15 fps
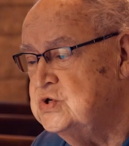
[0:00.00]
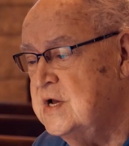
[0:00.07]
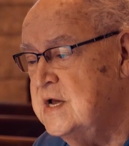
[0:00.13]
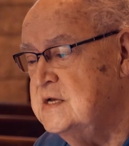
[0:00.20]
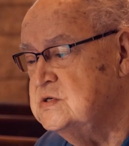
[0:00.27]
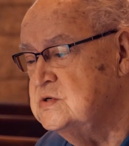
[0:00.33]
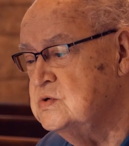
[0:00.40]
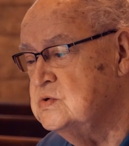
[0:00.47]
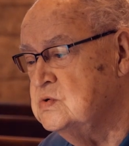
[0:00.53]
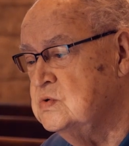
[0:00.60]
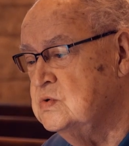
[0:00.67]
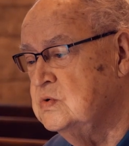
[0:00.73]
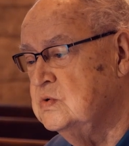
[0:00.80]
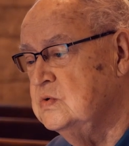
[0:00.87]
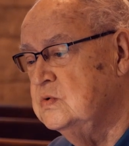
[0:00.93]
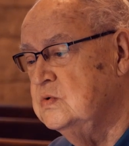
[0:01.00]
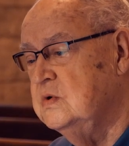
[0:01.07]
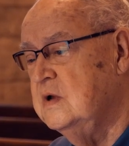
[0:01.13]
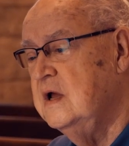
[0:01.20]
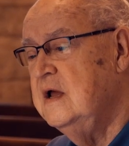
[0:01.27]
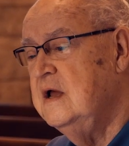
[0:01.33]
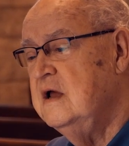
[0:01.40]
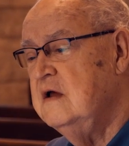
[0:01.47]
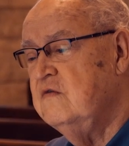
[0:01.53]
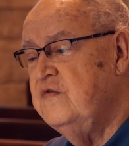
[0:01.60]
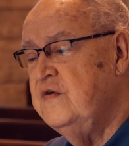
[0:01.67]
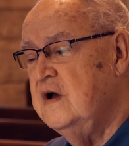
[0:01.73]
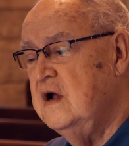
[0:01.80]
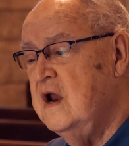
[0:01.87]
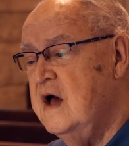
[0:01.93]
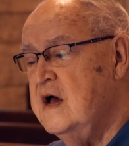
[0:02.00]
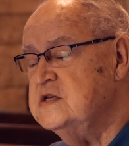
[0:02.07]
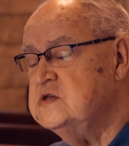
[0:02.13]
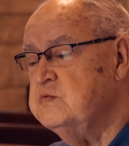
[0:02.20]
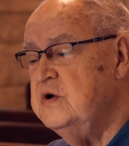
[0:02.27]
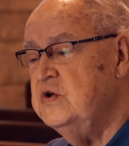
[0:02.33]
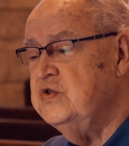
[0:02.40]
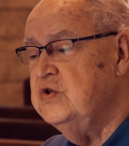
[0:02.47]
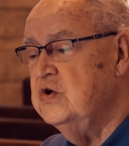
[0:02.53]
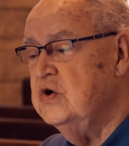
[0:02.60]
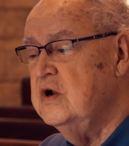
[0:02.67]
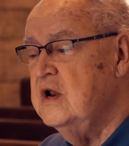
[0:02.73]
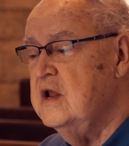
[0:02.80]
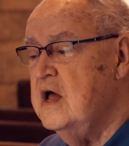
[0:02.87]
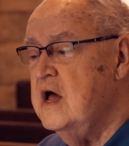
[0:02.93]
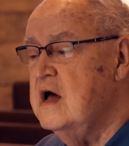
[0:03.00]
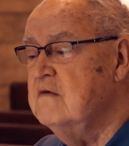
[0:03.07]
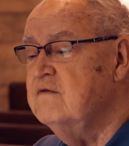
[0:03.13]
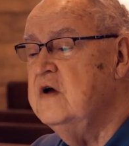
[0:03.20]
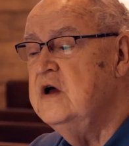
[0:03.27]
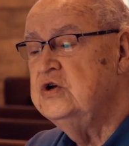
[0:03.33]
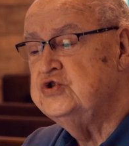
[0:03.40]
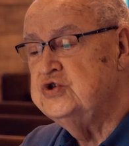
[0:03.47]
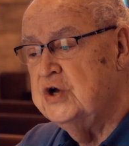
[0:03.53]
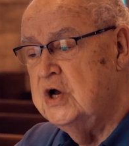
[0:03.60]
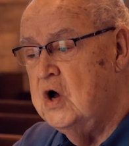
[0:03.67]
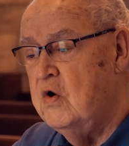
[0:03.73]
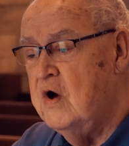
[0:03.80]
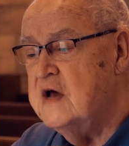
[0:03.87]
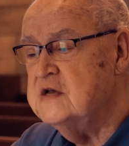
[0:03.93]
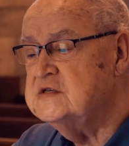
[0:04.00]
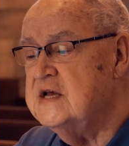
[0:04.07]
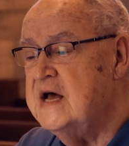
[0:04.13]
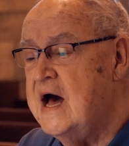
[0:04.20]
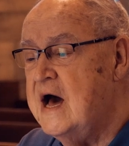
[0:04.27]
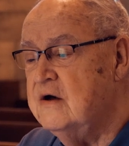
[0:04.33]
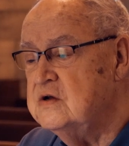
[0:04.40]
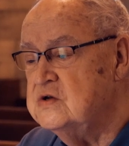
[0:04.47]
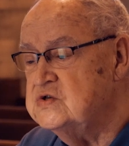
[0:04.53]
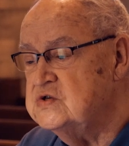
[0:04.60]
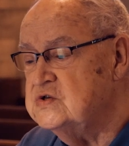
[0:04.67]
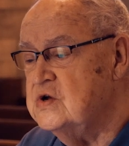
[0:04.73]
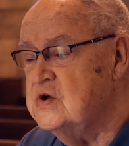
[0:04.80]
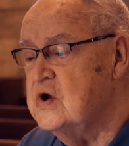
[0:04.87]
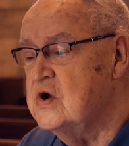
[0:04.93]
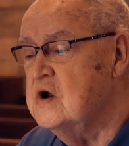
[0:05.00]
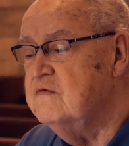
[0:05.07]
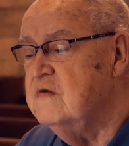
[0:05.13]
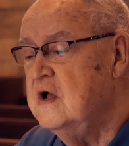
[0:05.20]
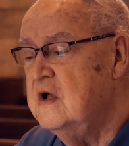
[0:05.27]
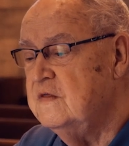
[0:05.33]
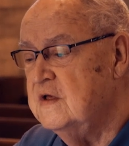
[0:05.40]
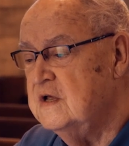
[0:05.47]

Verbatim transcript: Jesu, fill us with your love, show us how to serve